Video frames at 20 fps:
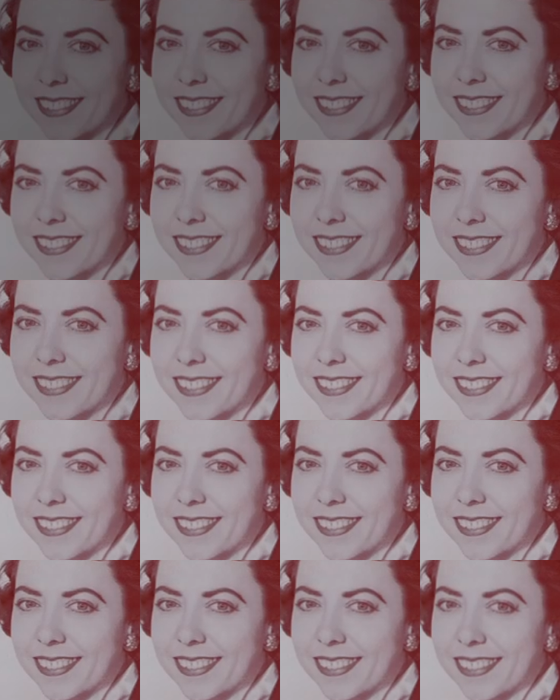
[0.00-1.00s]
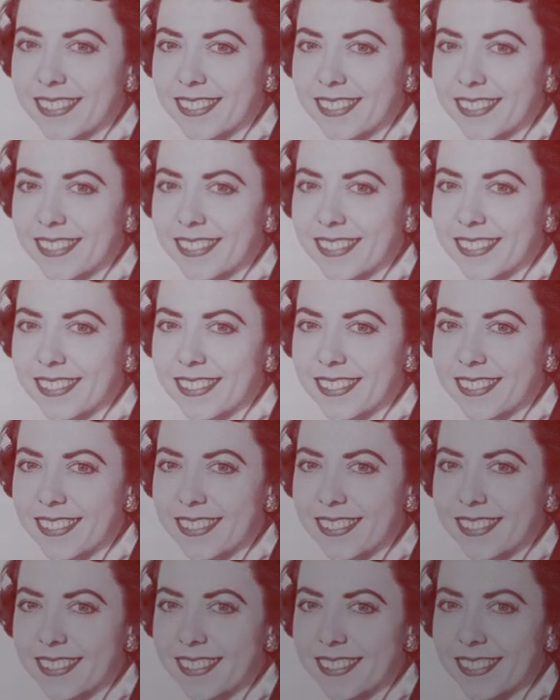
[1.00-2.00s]

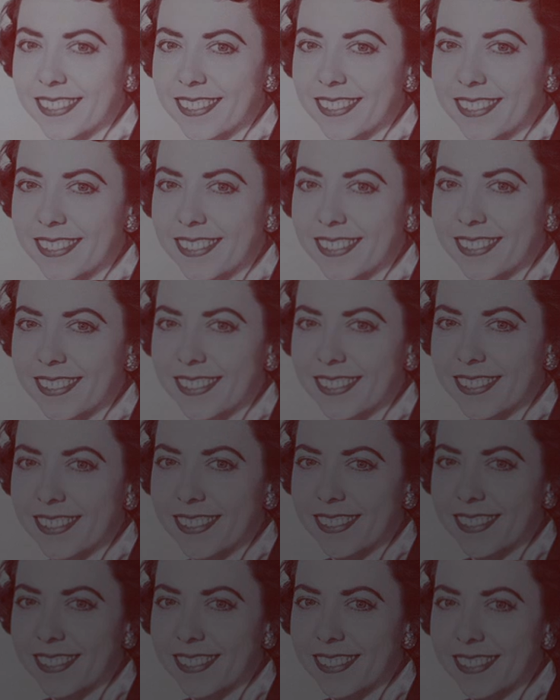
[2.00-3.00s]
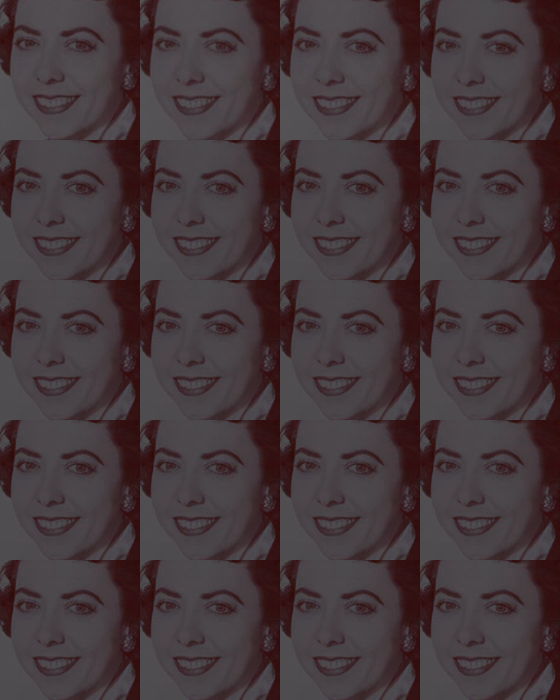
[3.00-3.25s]
Nothing is said.